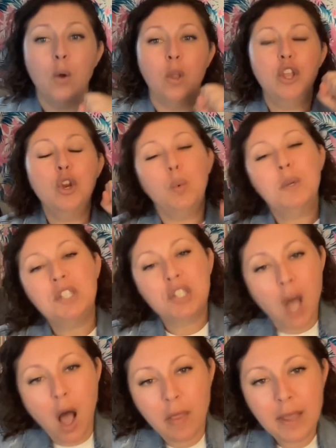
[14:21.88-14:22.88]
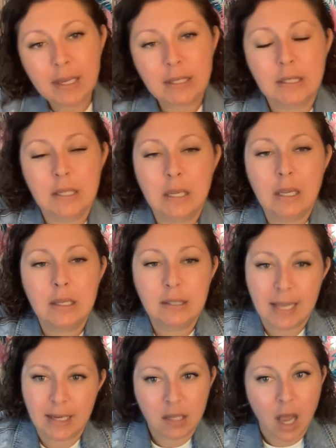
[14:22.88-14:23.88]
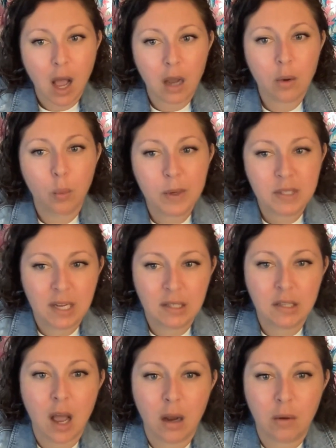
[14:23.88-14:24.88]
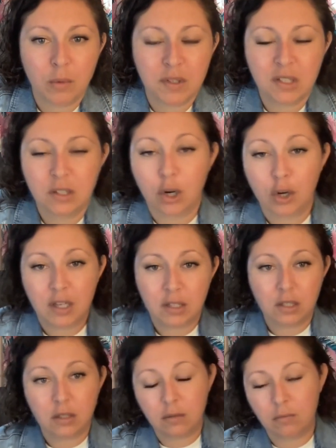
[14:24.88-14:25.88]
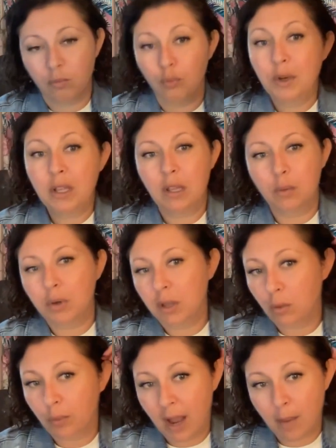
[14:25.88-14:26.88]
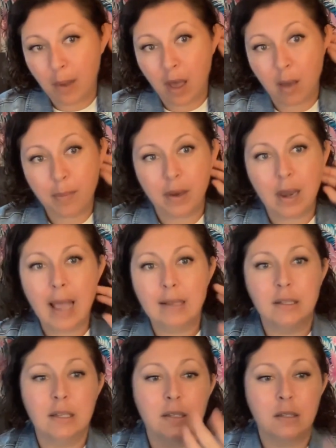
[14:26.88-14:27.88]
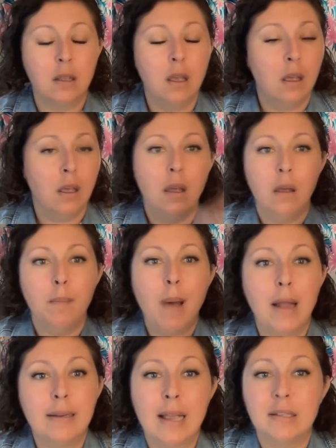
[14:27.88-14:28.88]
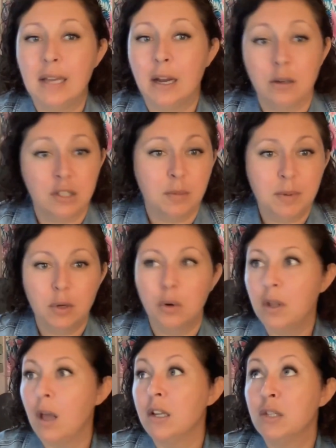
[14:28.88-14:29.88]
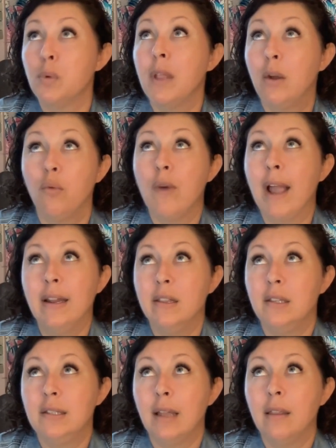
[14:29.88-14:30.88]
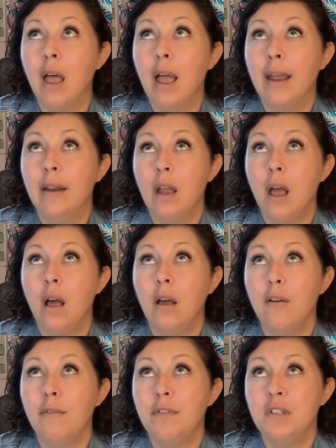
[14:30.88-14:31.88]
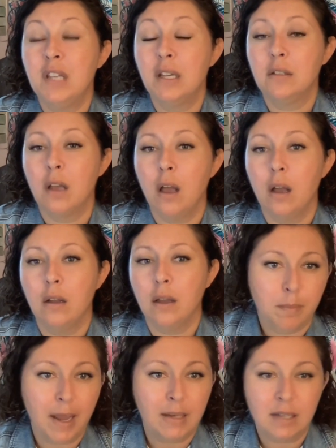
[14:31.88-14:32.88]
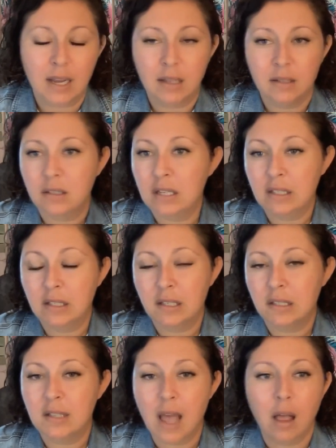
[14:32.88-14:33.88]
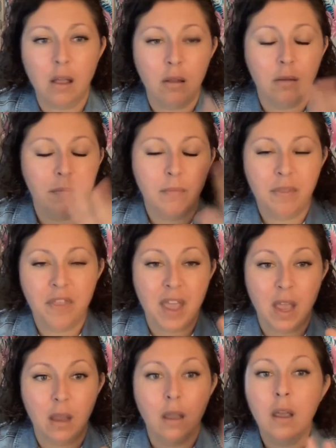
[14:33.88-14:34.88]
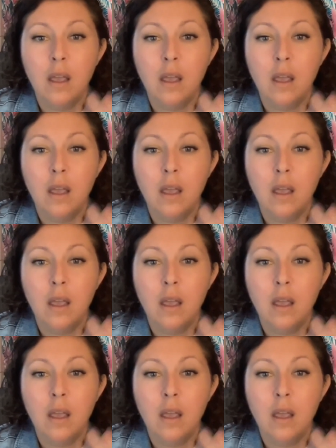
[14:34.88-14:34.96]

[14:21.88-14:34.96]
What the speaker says: We saw this in TikTok when TikTok was starting to really, really ramp up. And as this podcast airs, to be totally honest, we're right at the deadline of the TikTok ByteDance needs to sell thing.